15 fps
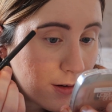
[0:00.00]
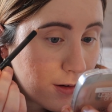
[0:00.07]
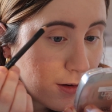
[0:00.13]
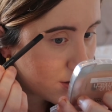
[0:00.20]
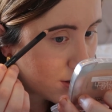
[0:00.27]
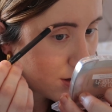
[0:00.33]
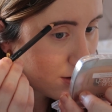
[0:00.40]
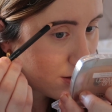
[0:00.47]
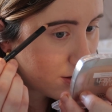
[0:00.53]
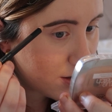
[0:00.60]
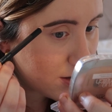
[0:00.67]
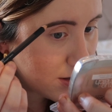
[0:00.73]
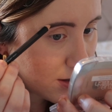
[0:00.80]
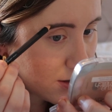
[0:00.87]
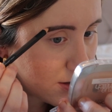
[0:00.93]
So
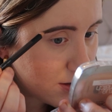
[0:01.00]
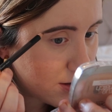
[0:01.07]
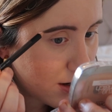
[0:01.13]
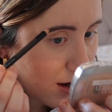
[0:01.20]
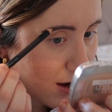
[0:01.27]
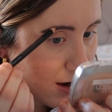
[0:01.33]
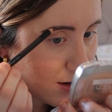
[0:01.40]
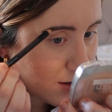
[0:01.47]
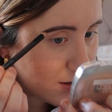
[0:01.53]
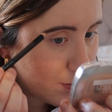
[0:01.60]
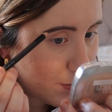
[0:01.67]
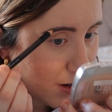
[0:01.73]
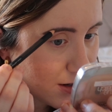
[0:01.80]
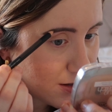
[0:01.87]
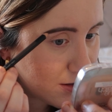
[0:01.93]
this isn't as
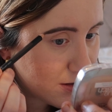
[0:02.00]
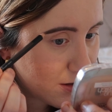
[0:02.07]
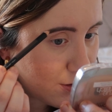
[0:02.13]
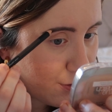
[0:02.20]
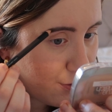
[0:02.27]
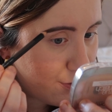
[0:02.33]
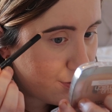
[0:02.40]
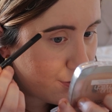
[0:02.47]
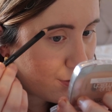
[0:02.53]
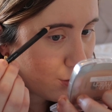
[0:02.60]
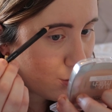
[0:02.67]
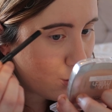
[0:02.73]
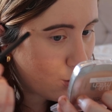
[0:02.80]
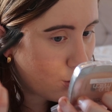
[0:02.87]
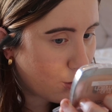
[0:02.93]
bad as I
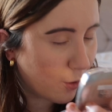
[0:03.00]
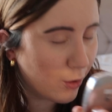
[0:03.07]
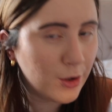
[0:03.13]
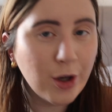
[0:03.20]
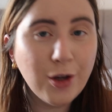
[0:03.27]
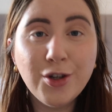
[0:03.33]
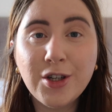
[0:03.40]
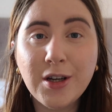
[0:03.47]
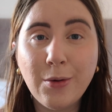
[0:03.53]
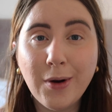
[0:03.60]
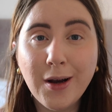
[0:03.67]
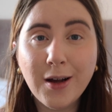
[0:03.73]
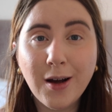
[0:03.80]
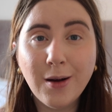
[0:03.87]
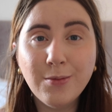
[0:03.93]
thought. Usually
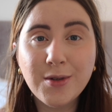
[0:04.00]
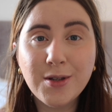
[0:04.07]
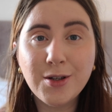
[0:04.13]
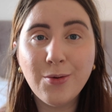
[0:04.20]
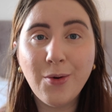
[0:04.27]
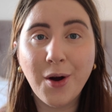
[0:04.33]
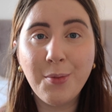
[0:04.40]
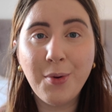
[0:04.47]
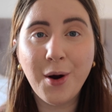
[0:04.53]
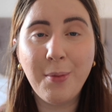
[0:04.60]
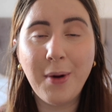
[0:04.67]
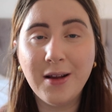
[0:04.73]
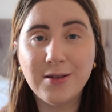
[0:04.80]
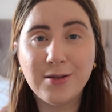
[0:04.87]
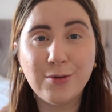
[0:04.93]
when it comes to eyebrow
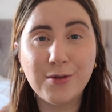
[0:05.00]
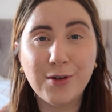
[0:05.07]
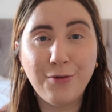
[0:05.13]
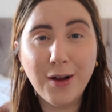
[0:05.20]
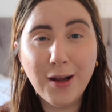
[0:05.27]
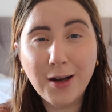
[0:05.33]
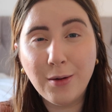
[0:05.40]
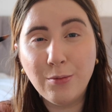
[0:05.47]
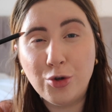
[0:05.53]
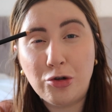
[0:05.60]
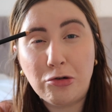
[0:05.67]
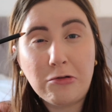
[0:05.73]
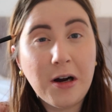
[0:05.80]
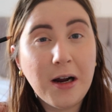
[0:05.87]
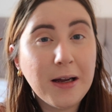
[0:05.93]
pencils, I feel like I'm
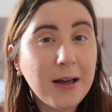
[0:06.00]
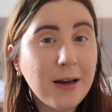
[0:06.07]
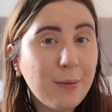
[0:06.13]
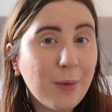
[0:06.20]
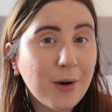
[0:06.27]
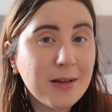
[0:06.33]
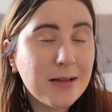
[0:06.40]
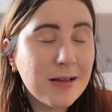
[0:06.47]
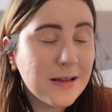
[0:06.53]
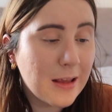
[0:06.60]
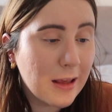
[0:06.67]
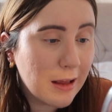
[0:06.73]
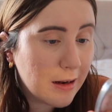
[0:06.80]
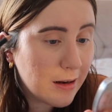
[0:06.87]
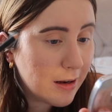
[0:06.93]
dragging my
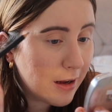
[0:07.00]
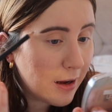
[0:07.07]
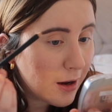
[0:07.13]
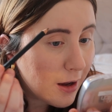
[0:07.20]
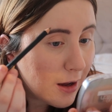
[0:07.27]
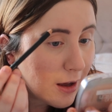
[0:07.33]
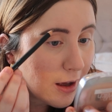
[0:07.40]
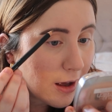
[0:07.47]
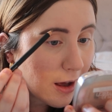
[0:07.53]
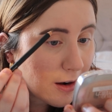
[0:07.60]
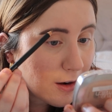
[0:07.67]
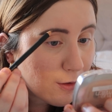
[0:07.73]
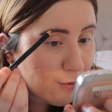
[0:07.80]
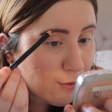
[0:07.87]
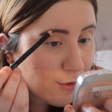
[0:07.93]
skin
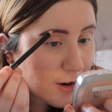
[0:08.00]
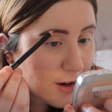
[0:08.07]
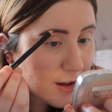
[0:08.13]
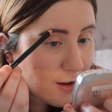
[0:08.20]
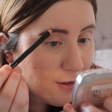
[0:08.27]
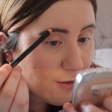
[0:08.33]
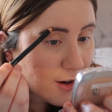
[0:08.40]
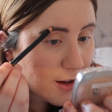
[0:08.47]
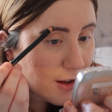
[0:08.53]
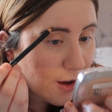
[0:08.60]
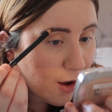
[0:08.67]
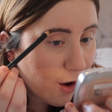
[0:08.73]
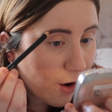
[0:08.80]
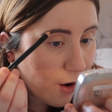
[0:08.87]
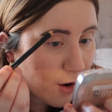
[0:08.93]
and it really
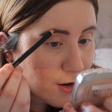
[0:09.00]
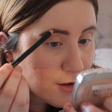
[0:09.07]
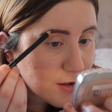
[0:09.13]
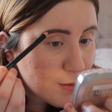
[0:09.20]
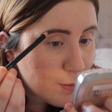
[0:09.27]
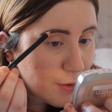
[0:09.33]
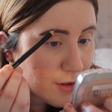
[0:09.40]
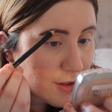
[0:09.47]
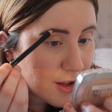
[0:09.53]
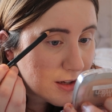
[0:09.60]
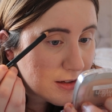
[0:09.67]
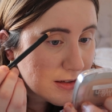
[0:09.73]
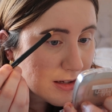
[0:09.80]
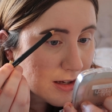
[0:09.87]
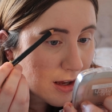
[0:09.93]
hurts, but
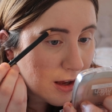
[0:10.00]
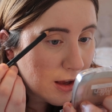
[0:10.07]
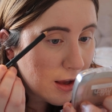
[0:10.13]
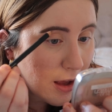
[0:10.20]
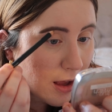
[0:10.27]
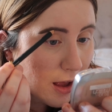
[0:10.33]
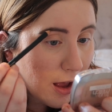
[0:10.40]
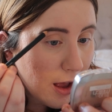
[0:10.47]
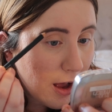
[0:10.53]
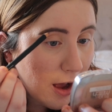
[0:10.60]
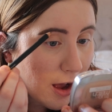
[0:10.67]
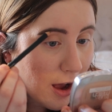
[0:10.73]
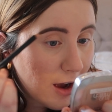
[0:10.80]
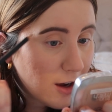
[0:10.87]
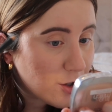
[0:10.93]
this
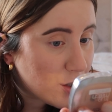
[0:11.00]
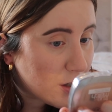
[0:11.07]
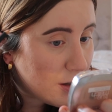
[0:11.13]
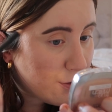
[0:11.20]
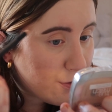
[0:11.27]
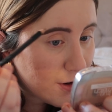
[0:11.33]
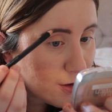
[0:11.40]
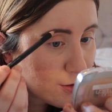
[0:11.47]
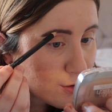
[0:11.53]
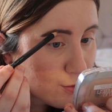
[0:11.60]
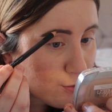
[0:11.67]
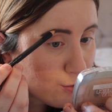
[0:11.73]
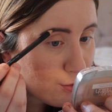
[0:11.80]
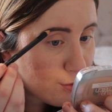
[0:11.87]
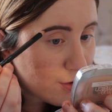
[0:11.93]
actually feels
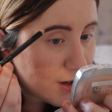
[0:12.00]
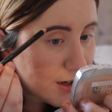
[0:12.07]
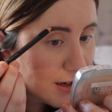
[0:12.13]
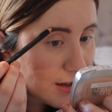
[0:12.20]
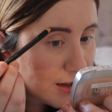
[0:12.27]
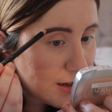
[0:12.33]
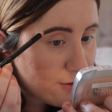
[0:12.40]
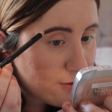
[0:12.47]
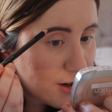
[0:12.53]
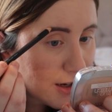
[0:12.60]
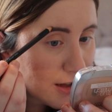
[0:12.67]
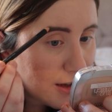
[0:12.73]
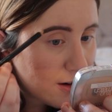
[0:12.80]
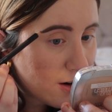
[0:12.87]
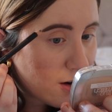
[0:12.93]

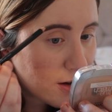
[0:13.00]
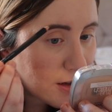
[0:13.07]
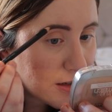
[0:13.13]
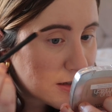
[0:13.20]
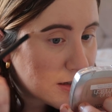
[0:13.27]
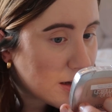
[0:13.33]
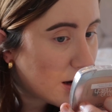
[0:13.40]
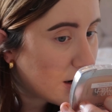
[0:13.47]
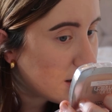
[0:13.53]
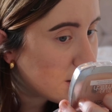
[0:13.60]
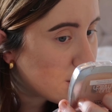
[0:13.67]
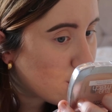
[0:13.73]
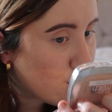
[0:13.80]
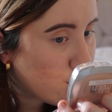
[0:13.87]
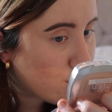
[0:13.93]
really nice, and
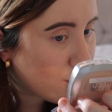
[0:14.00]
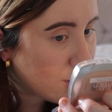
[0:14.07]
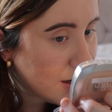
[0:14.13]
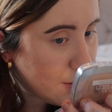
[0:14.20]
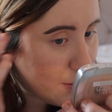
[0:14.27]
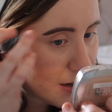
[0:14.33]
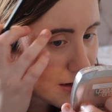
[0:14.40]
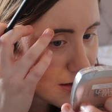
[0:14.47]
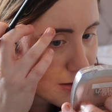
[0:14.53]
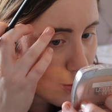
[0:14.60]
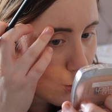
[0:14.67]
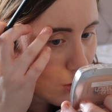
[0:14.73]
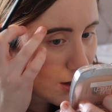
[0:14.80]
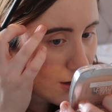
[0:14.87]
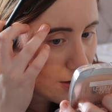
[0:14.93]
it's creamy as
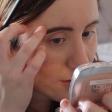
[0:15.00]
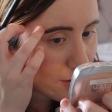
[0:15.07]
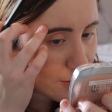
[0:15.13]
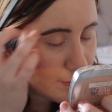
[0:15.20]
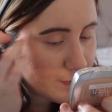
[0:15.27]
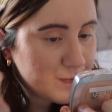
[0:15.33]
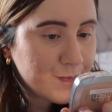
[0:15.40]
well.